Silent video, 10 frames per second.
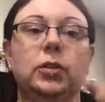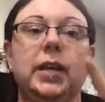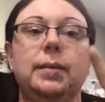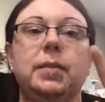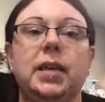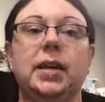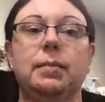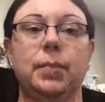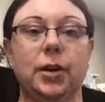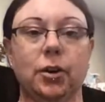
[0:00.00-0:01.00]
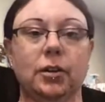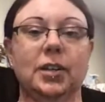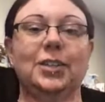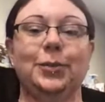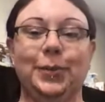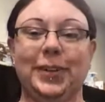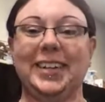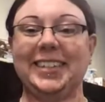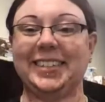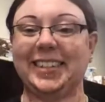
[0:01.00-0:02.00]
him getting bigger is what
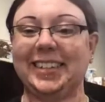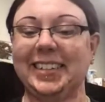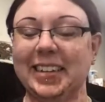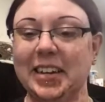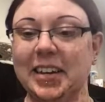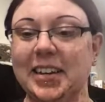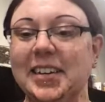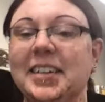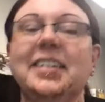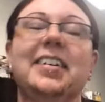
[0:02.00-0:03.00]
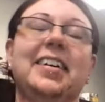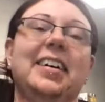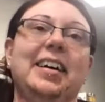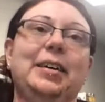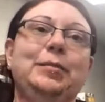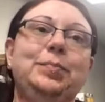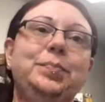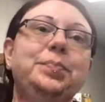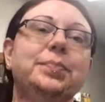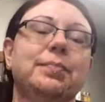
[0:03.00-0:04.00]
it did.
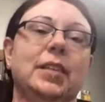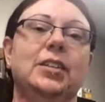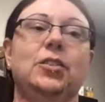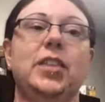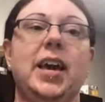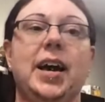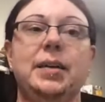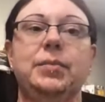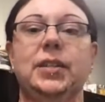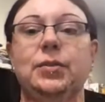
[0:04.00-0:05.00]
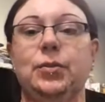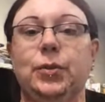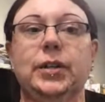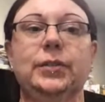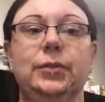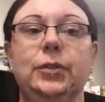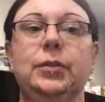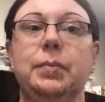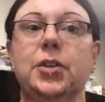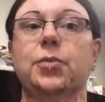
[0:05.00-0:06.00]
So the Iams indoor food,
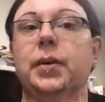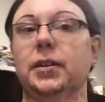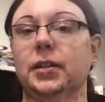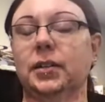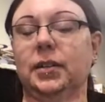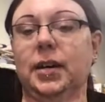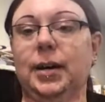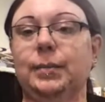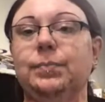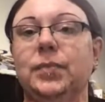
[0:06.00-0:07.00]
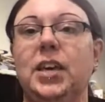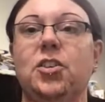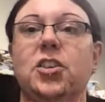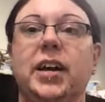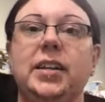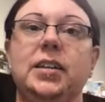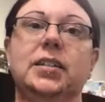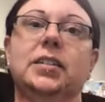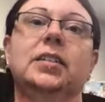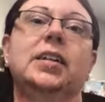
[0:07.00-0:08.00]
much better. He's
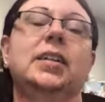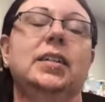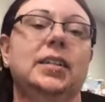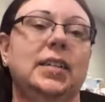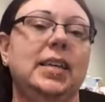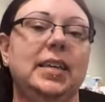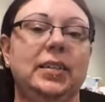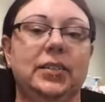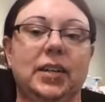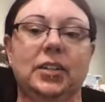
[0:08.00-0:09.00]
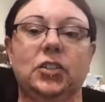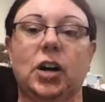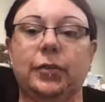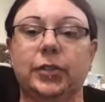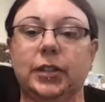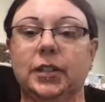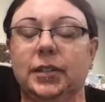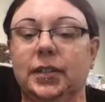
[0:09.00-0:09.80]
shinier, he's softer.